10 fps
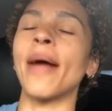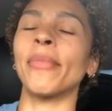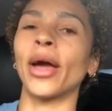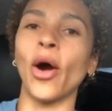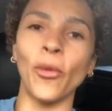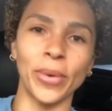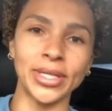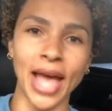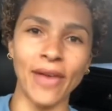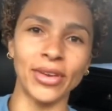I'm like
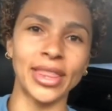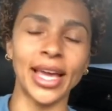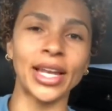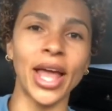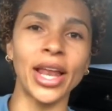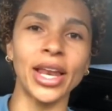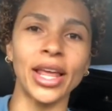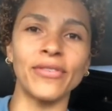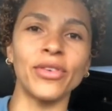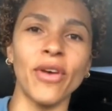open to everything, and
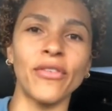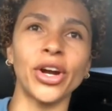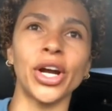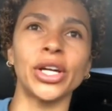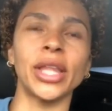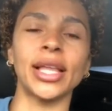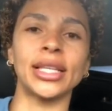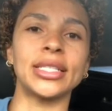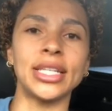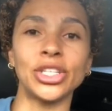if you've ever heard, like,
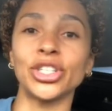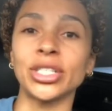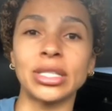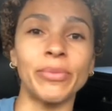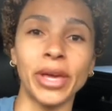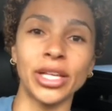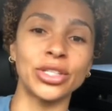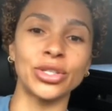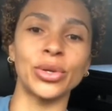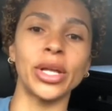the teacher is the
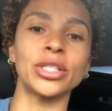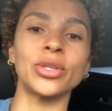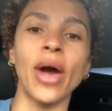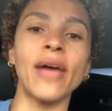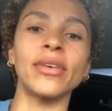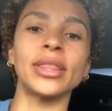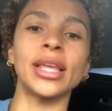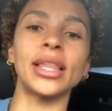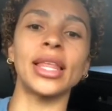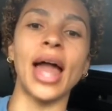biggest student, so
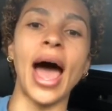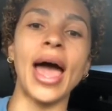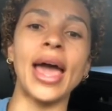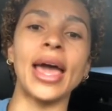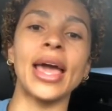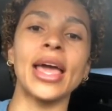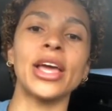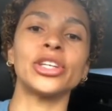everything that I